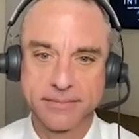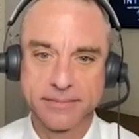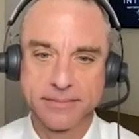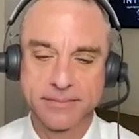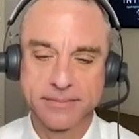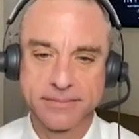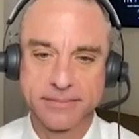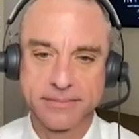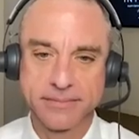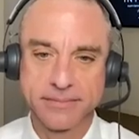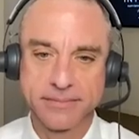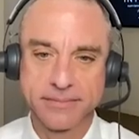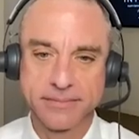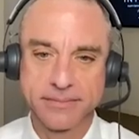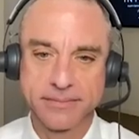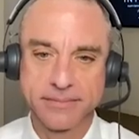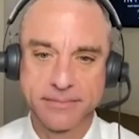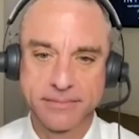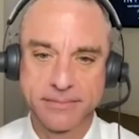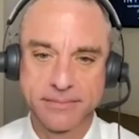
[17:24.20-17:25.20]

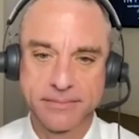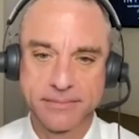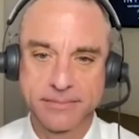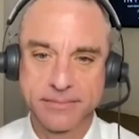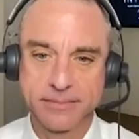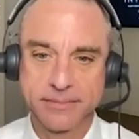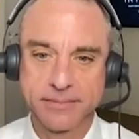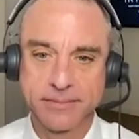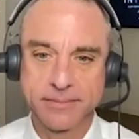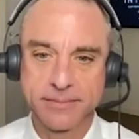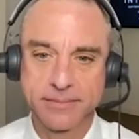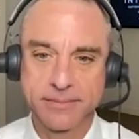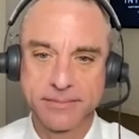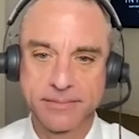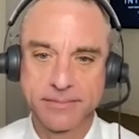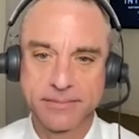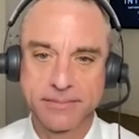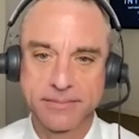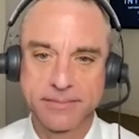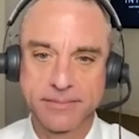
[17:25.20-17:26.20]

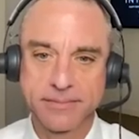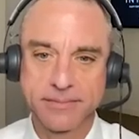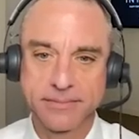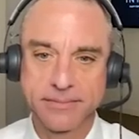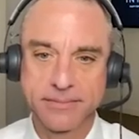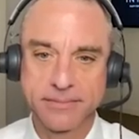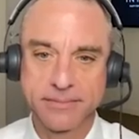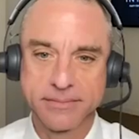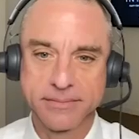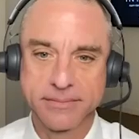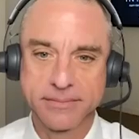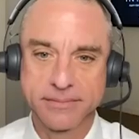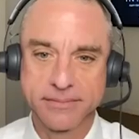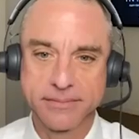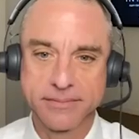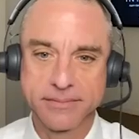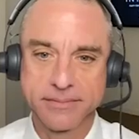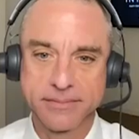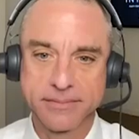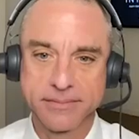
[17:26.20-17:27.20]

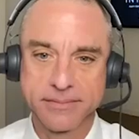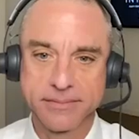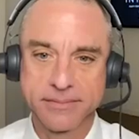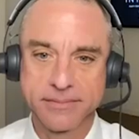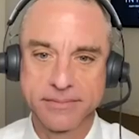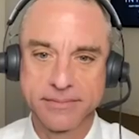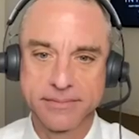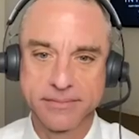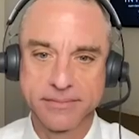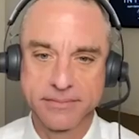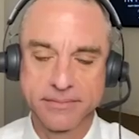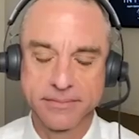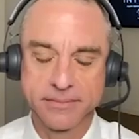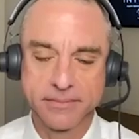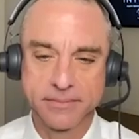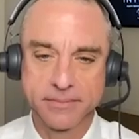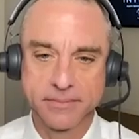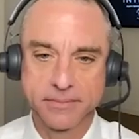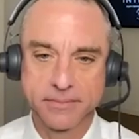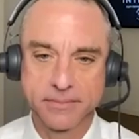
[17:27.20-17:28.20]

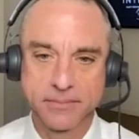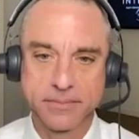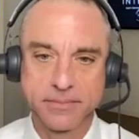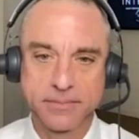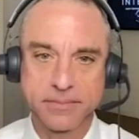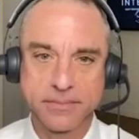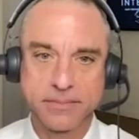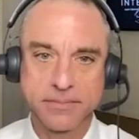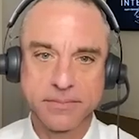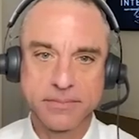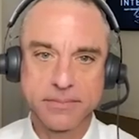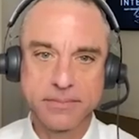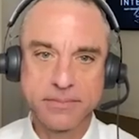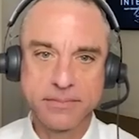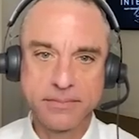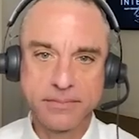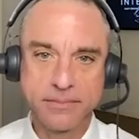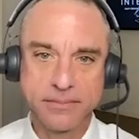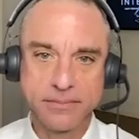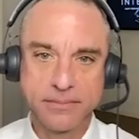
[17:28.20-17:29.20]

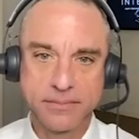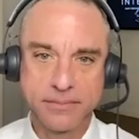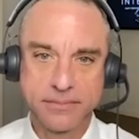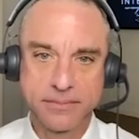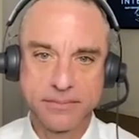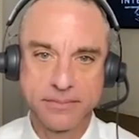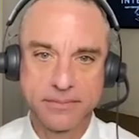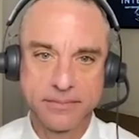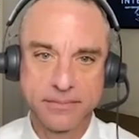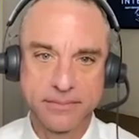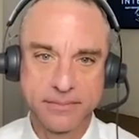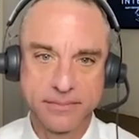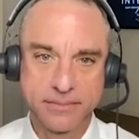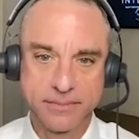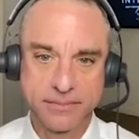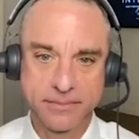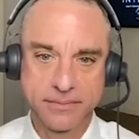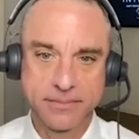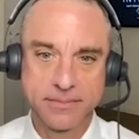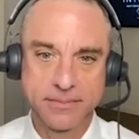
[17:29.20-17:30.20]

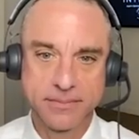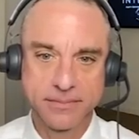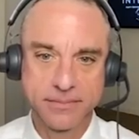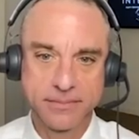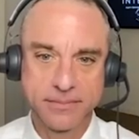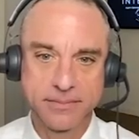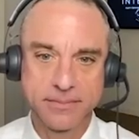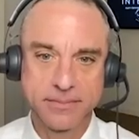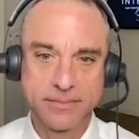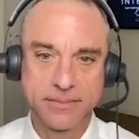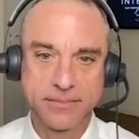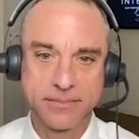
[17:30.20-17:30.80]
The person shown says nothing.